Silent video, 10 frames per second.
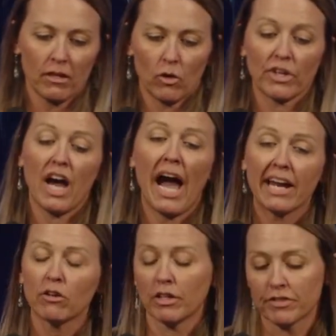or the
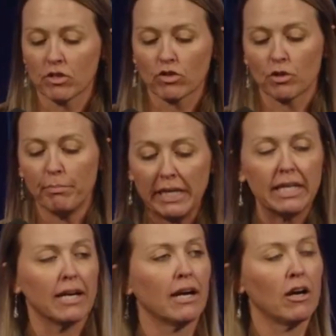idol of social
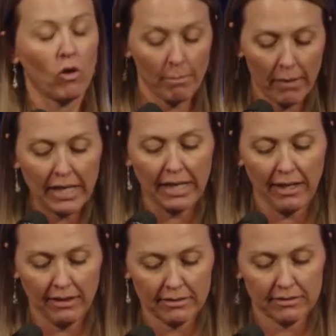media or
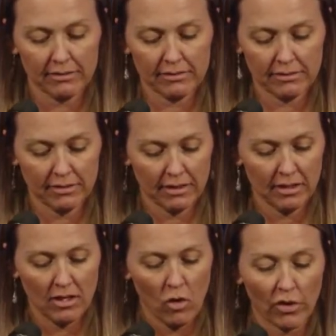money
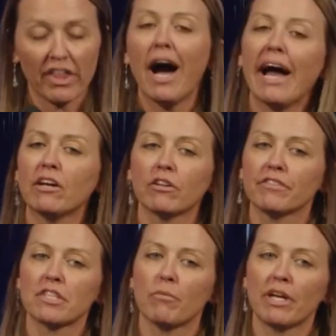or the idol
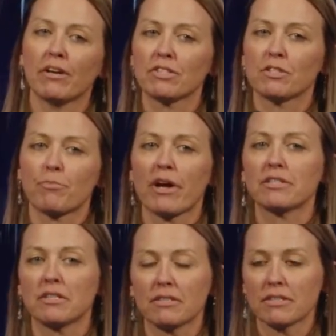of someone else's
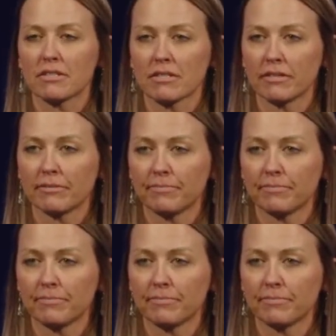presence.